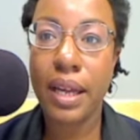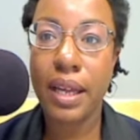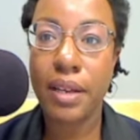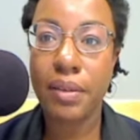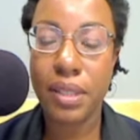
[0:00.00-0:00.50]

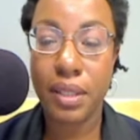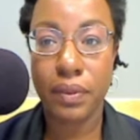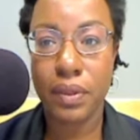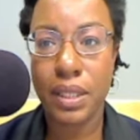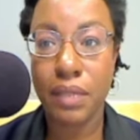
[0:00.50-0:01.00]
uh,
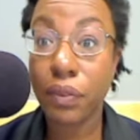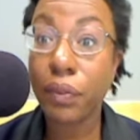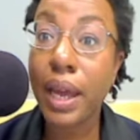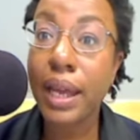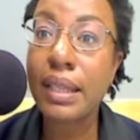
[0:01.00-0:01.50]
civil civil
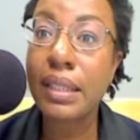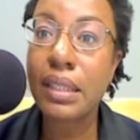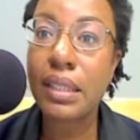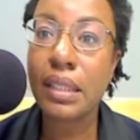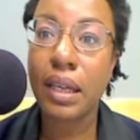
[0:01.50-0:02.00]
rights,
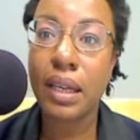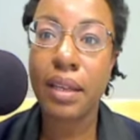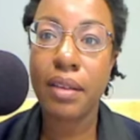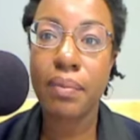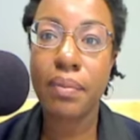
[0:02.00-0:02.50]

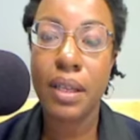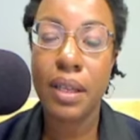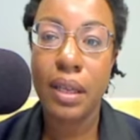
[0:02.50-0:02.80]
um,